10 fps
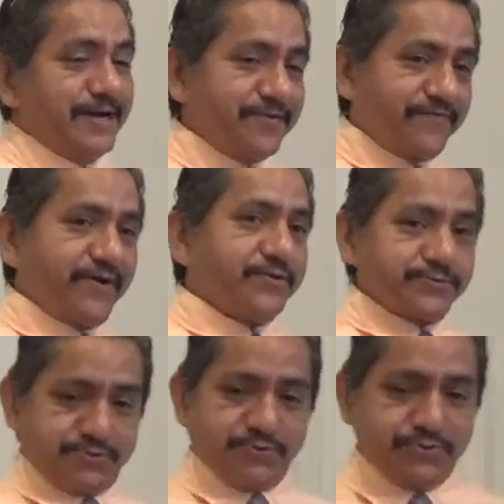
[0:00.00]
I had a
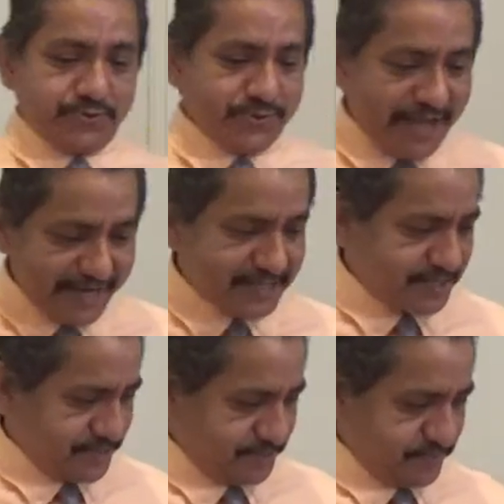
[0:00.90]
father who
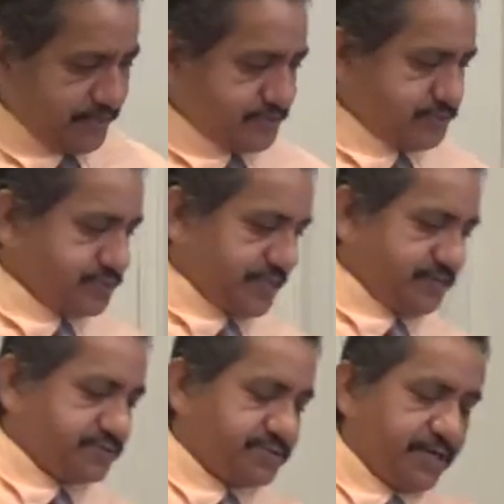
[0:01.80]
lacked parental
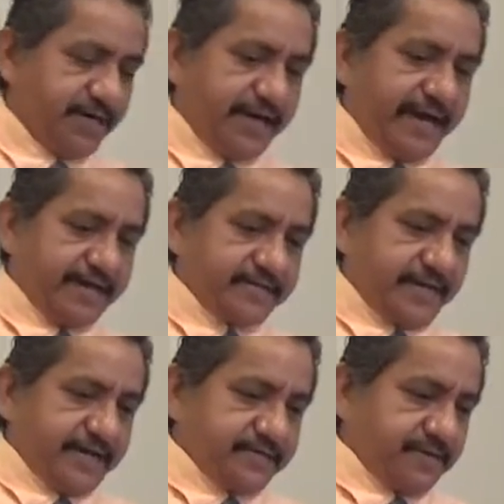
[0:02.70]
skills,
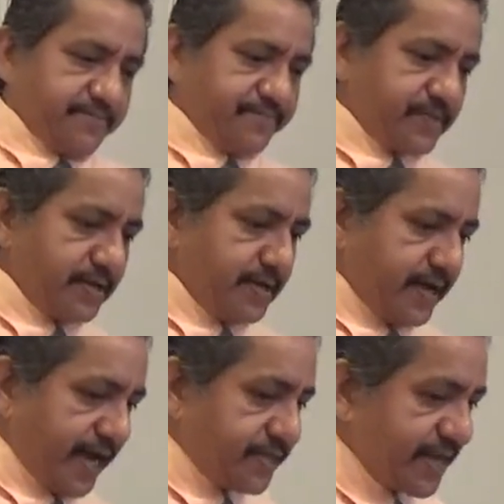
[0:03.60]
and and um,
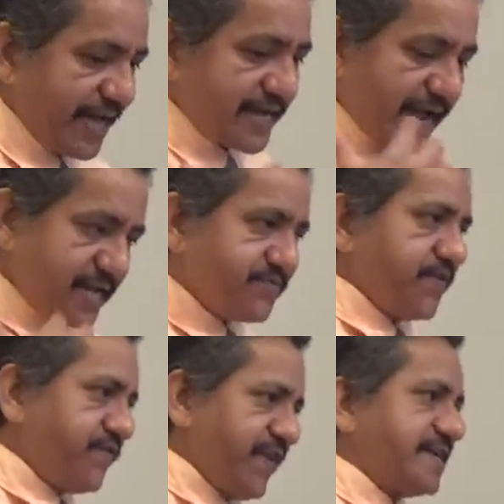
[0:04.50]
and that kind
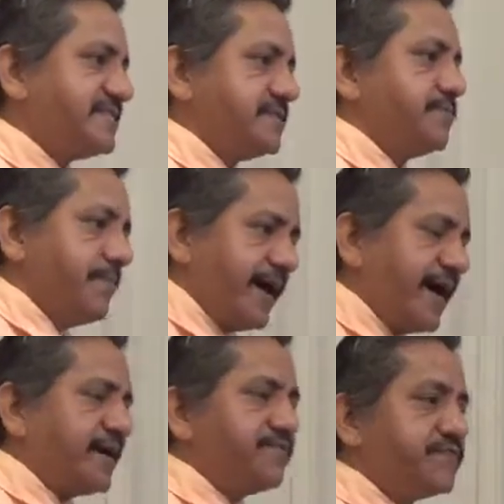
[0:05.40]
of affected
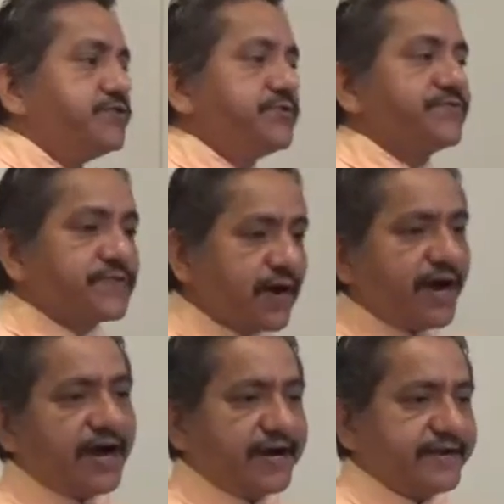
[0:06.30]
my view of
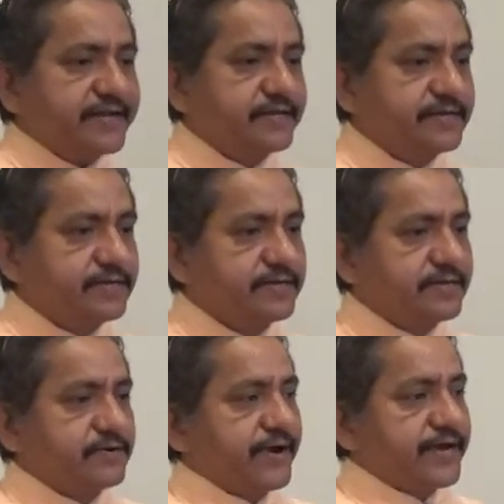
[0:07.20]
God.
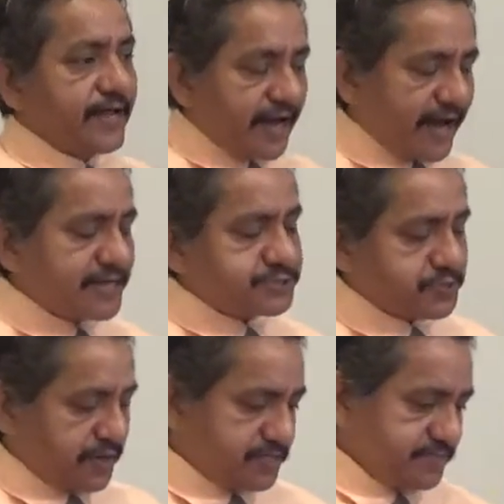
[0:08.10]
Right? I
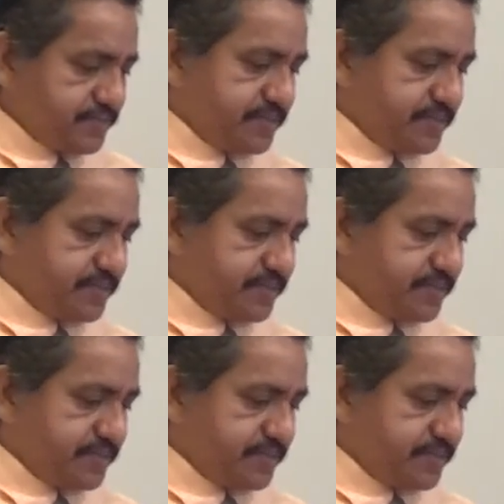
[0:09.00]
strongly